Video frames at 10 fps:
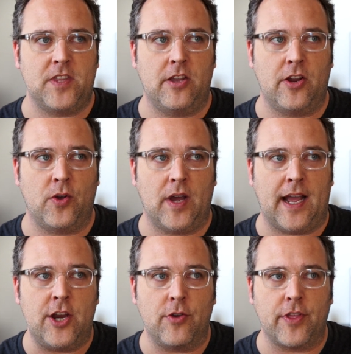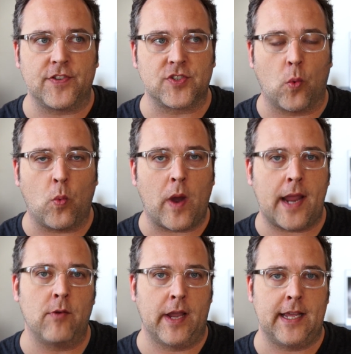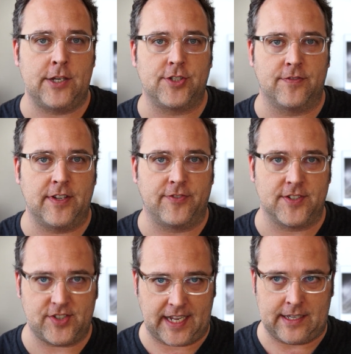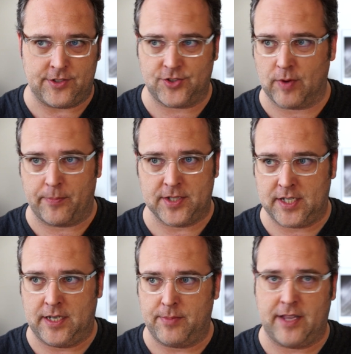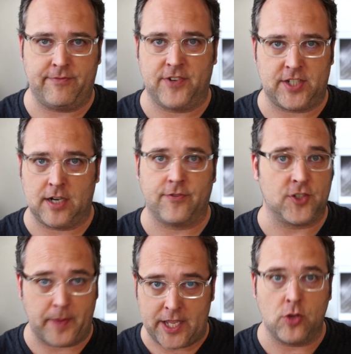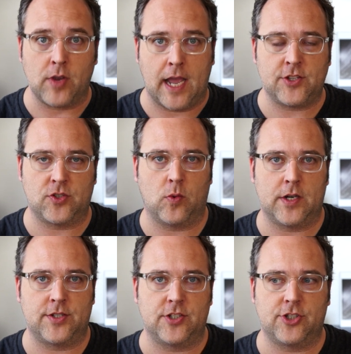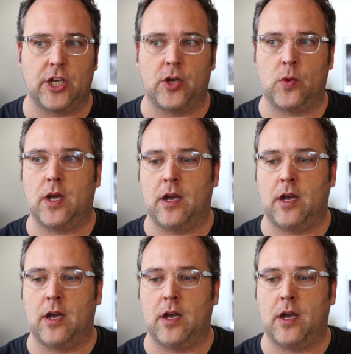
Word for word: you know, I know that there's a wide range of different styles represented by photographers, by you guys who watch this show.